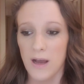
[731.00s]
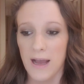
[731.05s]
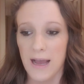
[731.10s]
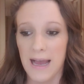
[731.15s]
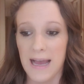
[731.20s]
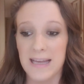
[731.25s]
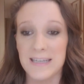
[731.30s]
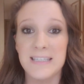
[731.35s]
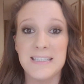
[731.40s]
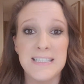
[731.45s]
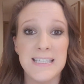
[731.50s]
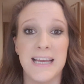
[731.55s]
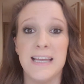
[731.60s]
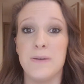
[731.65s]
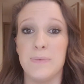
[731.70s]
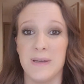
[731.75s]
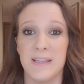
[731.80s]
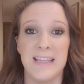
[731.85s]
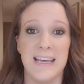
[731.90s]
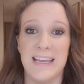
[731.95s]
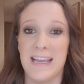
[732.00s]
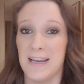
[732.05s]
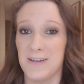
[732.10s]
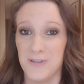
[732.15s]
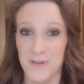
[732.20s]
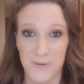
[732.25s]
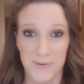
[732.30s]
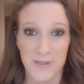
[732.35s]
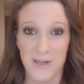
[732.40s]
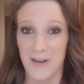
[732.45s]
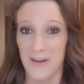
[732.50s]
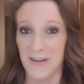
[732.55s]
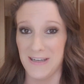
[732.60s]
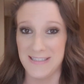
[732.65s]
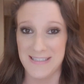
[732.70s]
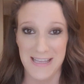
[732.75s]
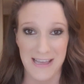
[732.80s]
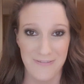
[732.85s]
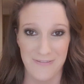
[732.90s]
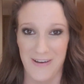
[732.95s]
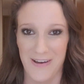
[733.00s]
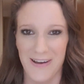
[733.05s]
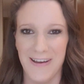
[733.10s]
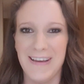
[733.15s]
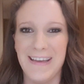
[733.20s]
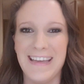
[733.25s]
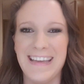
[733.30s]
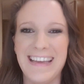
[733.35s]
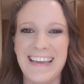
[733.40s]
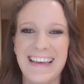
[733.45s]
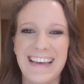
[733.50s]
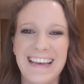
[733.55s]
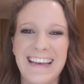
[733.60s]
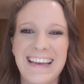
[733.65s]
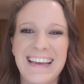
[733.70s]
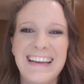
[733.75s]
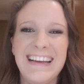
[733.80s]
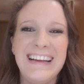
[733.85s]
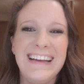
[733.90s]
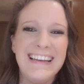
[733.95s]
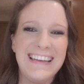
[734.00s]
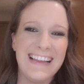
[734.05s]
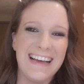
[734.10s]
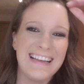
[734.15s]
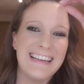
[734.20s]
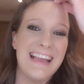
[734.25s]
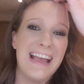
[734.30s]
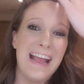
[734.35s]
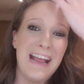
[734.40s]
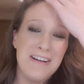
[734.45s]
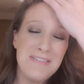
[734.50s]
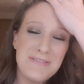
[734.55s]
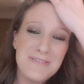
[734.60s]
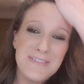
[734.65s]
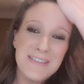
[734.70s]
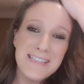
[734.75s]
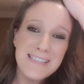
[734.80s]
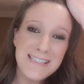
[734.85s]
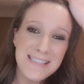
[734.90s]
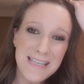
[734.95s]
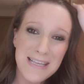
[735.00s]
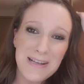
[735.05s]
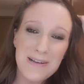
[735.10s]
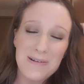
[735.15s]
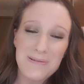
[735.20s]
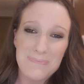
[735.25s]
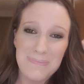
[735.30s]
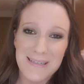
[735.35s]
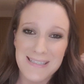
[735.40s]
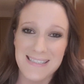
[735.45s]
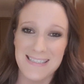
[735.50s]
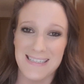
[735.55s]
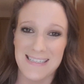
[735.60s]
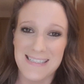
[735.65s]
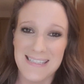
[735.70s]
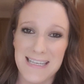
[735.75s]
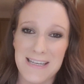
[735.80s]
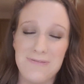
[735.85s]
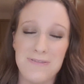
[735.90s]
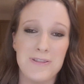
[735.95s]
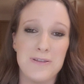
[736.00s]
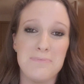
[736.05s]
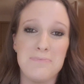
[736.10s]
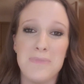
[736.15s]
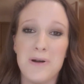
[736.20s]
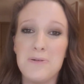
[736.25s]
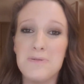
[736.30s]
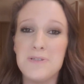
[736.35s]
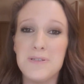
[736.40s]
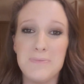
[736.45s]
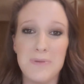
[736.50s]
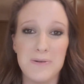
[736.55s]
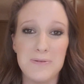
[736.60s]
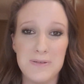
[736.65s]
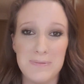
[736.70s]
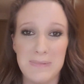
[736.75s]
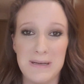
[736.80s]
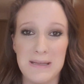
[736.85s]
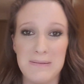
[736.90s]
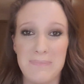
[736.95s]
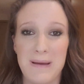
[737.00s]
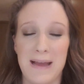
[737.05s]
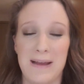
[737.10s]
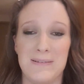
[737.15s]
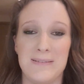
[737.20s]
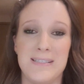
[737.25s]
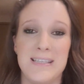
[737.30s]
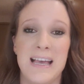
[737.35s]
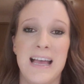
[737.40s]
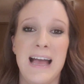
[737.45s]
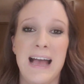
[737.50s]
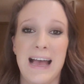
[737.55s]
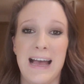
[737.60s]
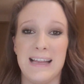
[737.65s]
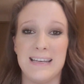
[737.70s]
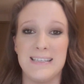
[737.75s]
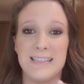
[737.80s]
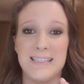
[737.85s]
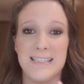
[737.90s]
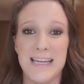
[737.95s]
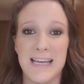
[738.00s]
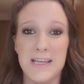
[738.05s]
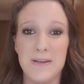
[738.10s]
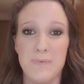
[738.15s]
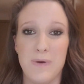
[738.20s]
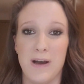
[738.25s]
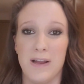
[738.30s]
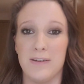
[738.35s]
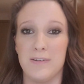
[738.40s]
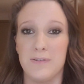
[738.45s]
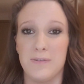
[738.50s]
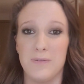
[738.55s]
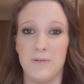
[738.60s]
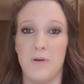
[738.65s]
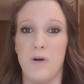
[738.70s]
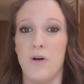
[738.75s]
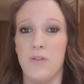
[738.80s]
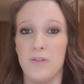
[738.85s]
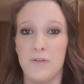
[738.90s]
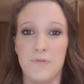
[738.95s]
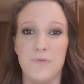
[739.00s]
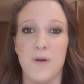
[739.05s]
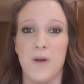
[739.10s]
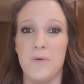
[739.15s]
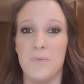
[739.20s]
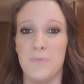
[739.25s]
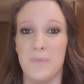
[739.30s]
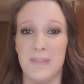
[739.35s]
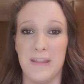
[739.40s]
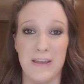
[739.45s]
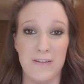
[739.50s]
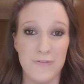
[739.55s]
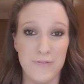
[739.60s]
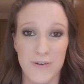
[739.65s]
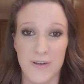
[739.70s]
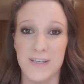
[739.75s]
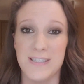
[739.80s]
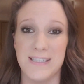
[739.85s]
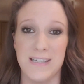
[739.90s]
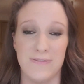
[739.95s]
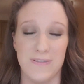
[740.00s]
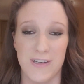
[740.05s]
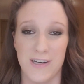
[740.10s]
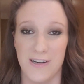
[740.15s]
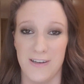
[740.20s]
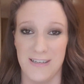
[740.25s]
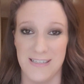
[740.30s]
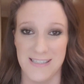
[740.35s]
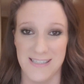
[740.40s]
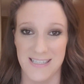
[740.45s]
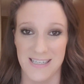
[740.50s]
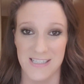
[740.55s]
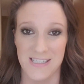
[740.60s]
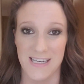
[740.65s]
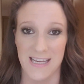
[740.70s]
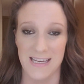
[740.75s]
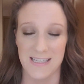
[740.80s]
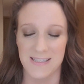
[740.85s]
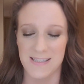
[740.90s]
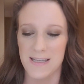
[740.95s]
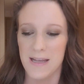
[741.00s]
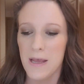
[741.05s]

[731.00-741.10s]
had a day where they had no clients ever. Like every single business, even the multi-million pounds, had day one on the phone when their first ever client said yes.